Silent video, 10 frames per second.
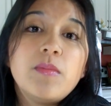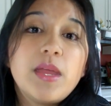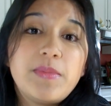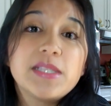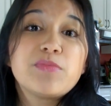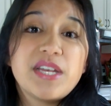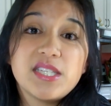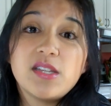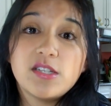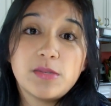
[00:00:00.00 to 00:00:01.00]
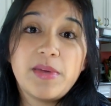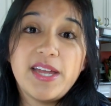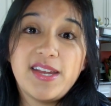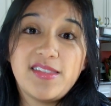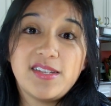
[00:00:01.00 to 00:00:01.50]
maybe it's best not to
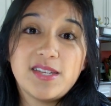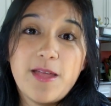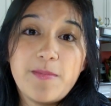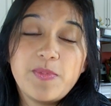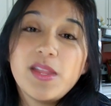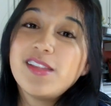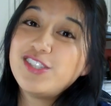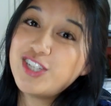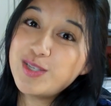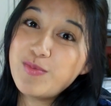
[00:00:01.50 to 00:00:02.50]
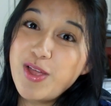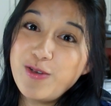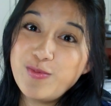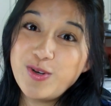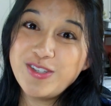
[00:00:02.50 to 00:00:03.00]
buy it at the time. Just my
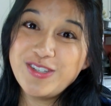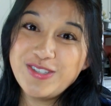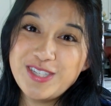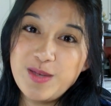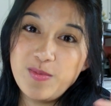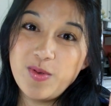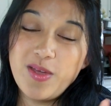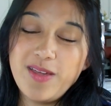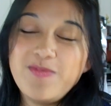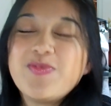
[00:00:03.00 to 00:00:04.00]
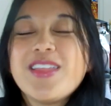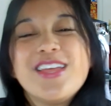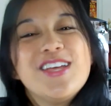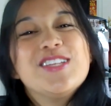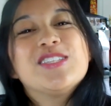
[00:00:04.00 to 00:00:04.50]
own personal tip, okay?
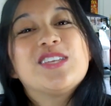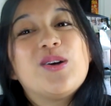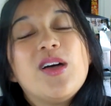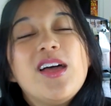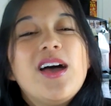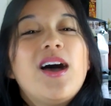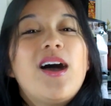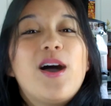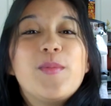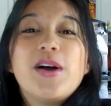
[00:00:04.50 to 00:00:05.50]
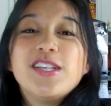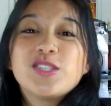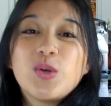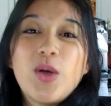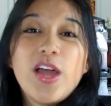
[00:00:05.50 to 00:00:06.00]
So
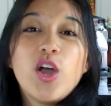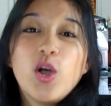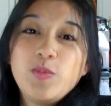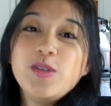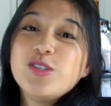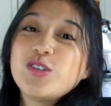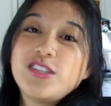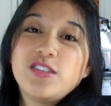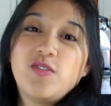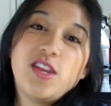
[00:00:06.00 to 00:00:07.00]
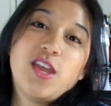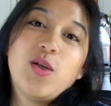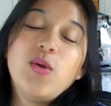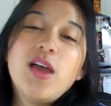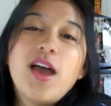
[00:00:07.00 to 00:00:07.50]
I hope you enjoyed this
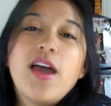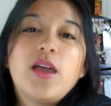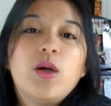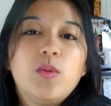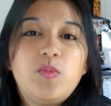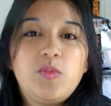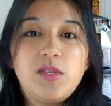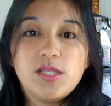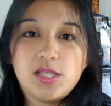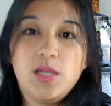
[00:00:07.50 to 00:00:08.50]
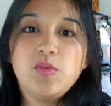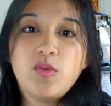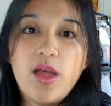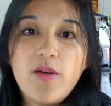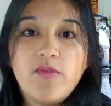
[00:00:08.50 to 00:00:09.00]
video. I hope these
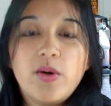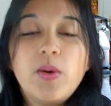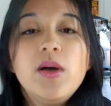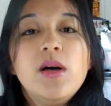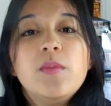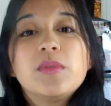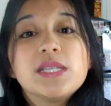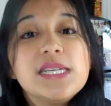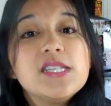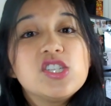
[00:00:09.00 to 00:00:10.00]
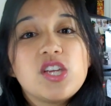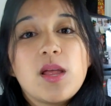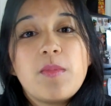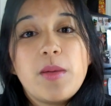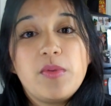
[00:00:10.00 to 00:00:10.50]
tips were helpful. Please
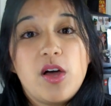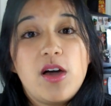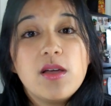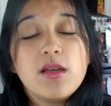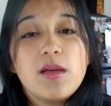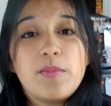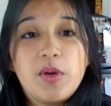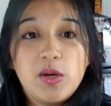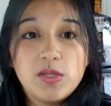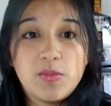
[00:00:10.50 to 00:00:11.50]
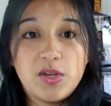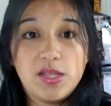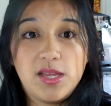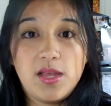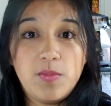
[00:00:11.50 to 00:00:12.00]
check my blog post. I'm going
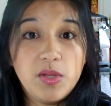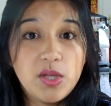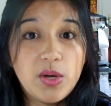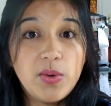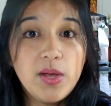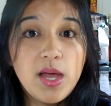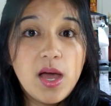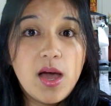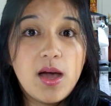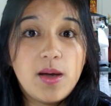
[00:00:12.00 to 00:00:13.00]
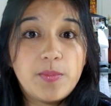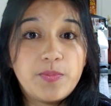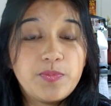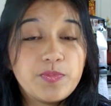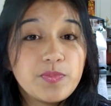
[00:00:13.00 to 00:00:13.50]
to link it below
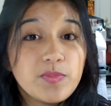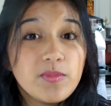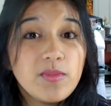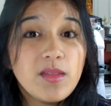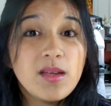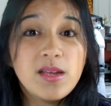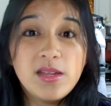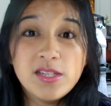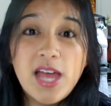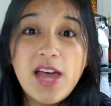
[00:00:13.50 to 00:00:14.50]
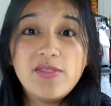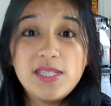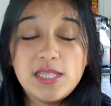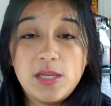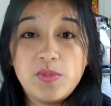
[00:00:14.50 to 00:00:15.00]
to have
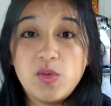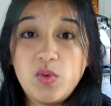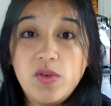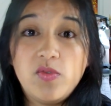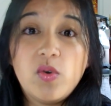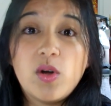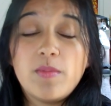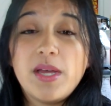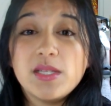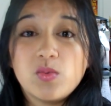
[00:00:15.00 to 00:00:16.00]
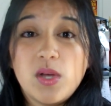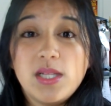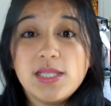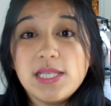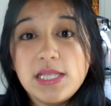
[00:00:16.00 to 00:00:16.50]
these tips in written form, as
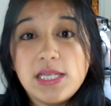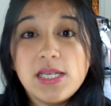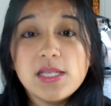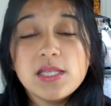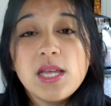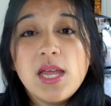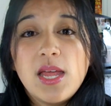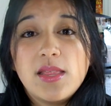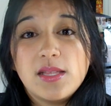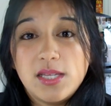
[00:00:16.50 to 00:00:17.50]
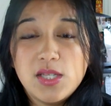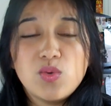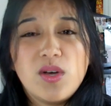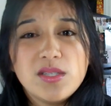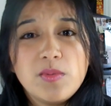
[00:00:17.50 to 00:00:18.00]
well as the links. The links
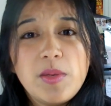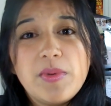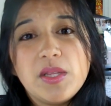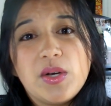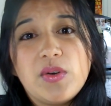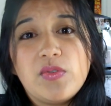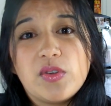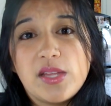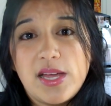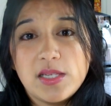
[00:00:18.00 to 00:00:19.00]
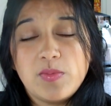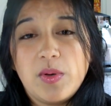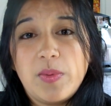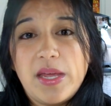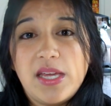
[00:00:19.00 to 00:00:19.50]
will also be below for the
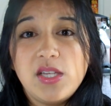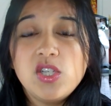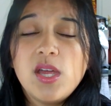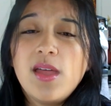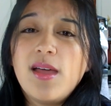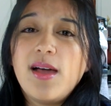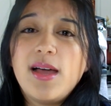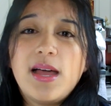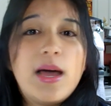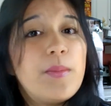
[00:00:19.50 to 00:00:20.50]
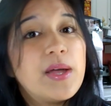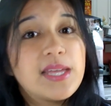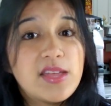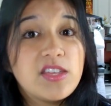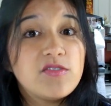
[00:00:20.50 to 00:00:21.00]
expo page.
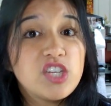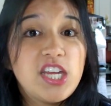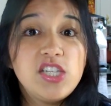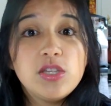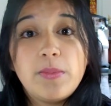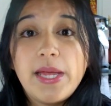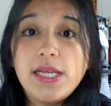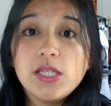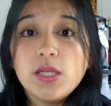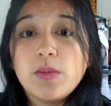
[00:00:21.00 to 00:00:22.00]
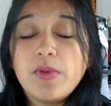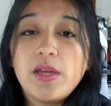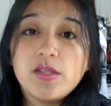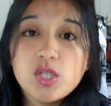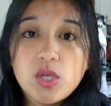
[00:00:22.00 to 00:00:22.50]
Again, they've changed their page a little bit,